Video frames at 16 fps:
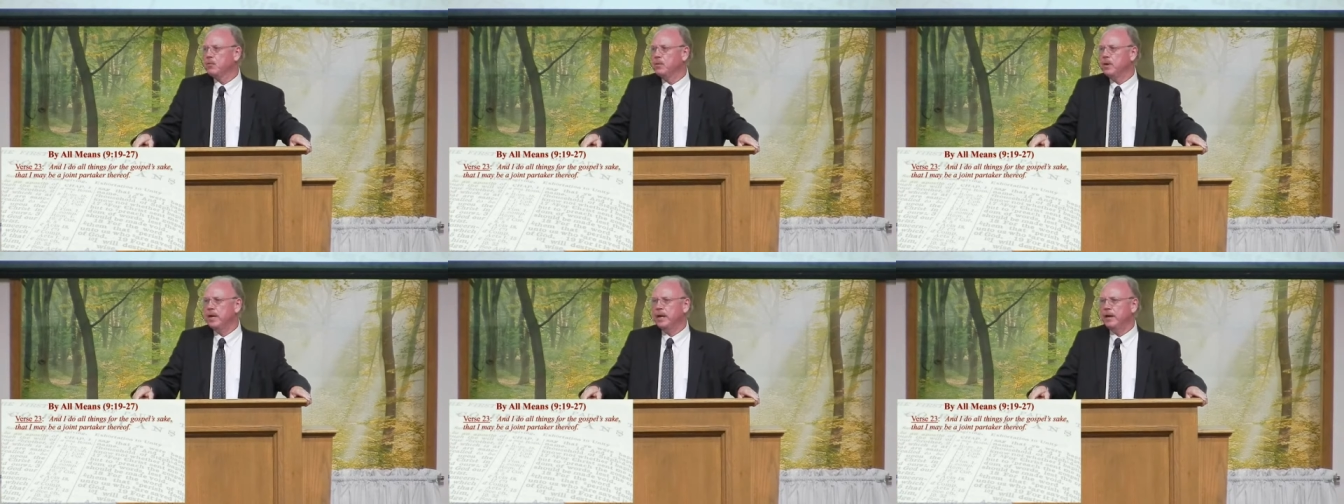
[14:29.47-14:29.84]

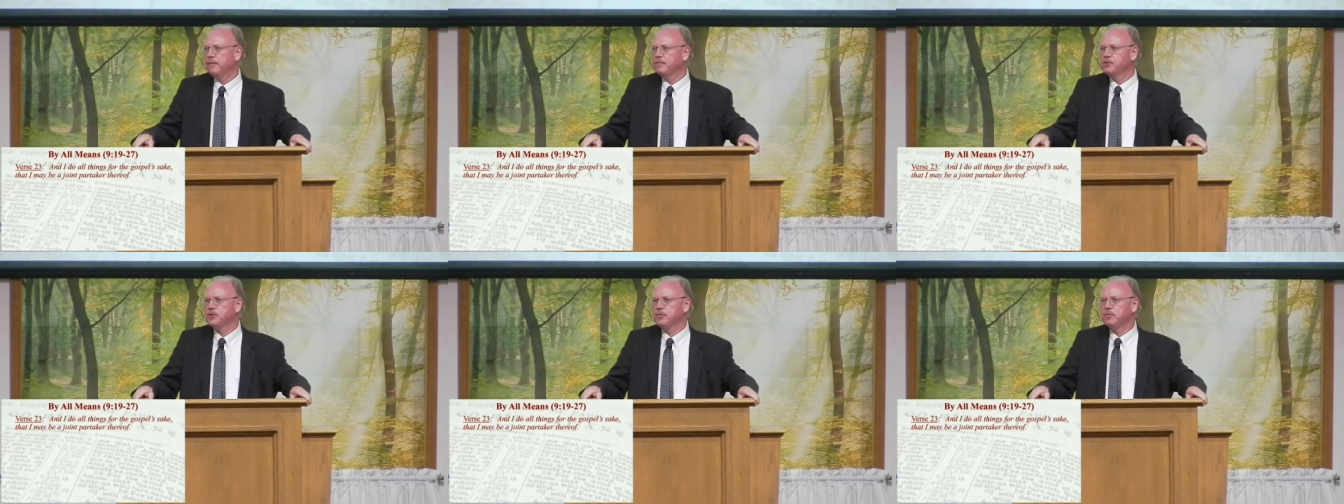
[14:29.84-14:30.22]
We
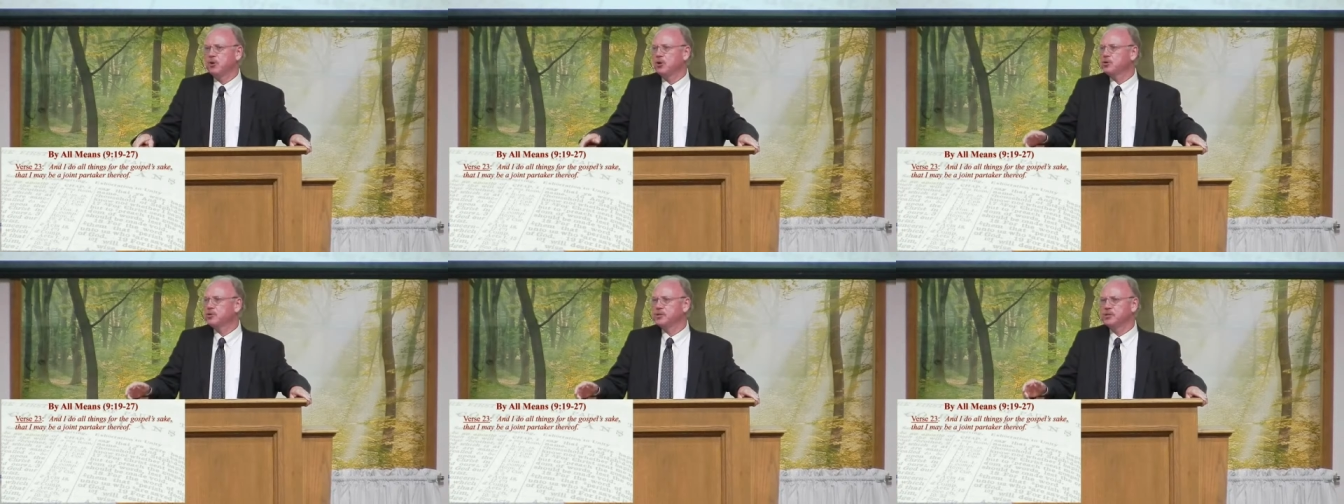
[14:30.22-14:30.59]
have some
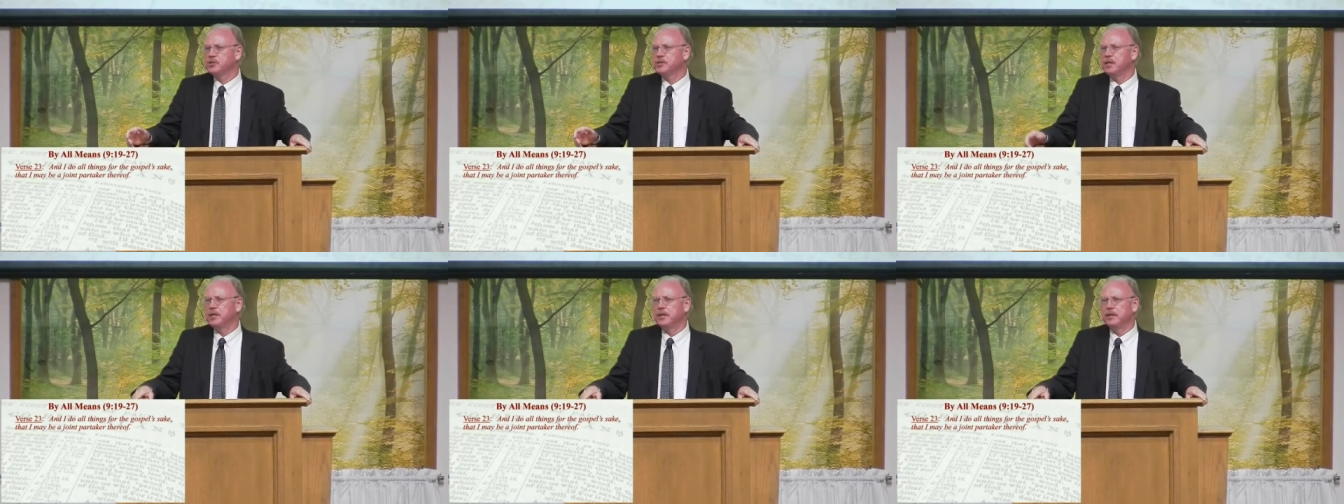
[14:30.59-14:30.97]

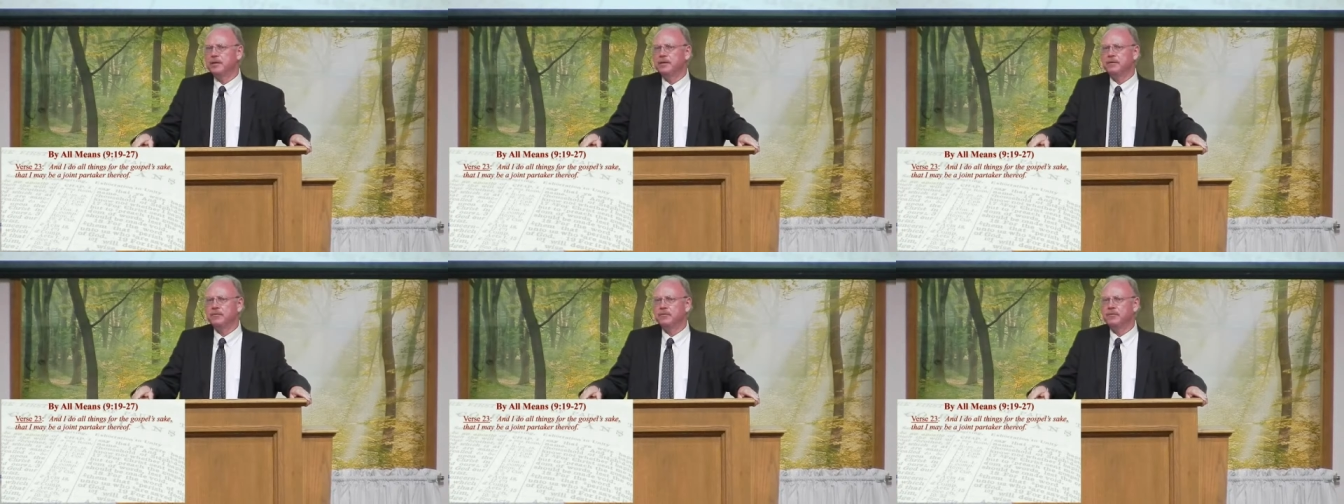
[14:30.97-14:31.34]
nurses in
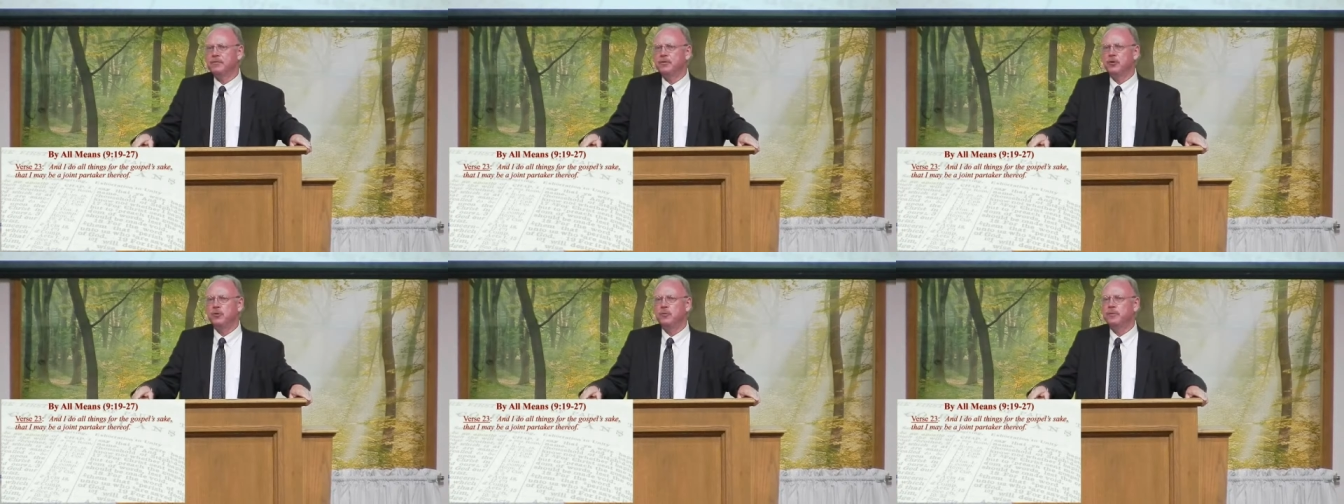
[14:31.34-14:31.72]
the
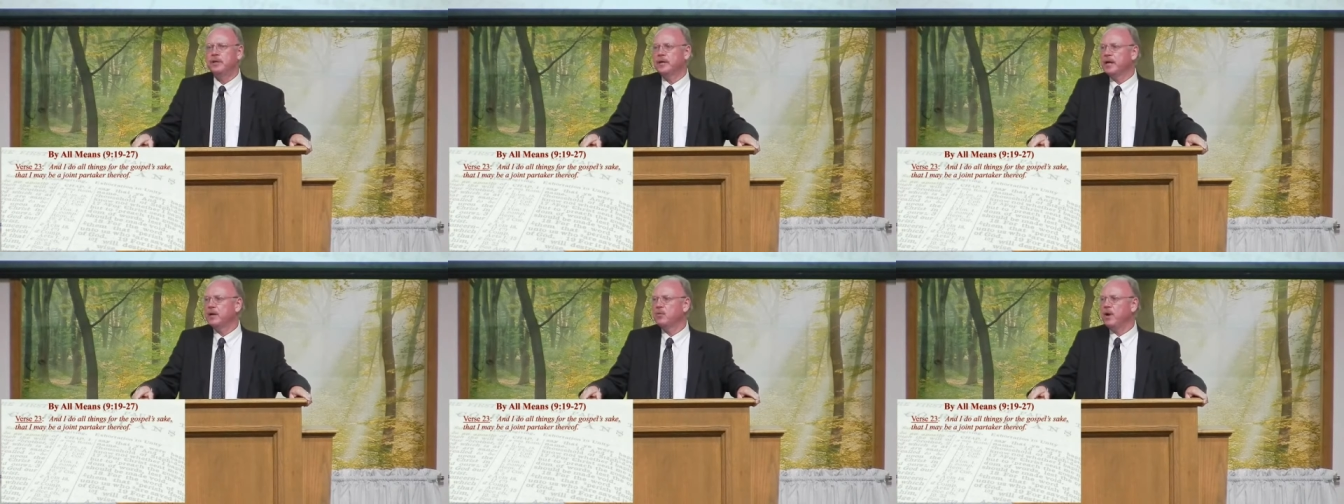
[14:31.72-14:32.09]
room
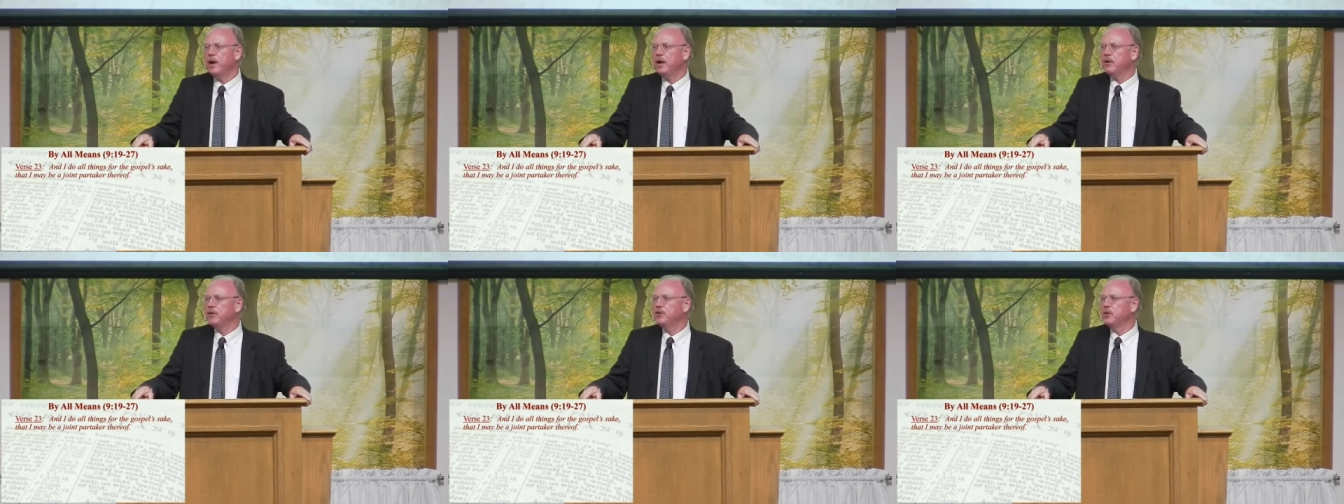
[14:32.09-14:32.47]
tonight.
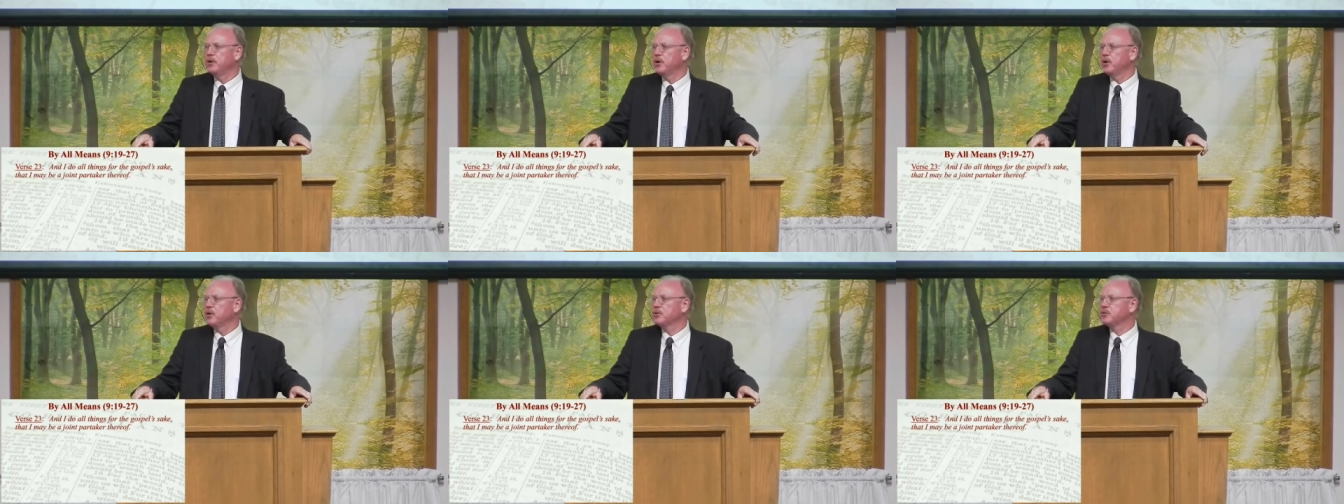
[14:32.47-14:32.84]
Why are you
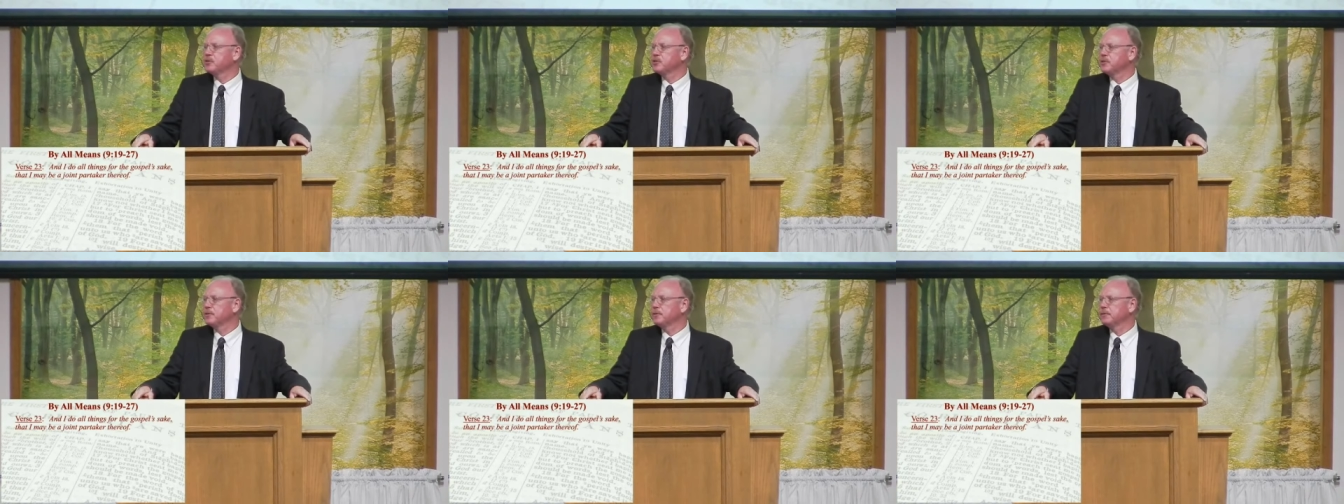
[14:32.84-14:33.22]
a
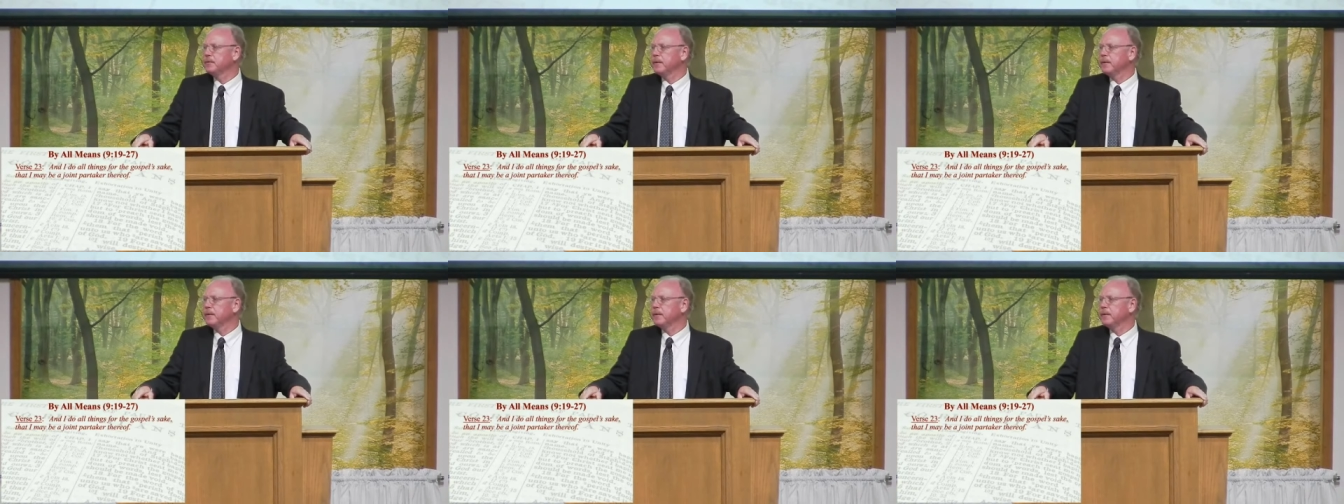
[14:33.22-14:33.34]
nurse?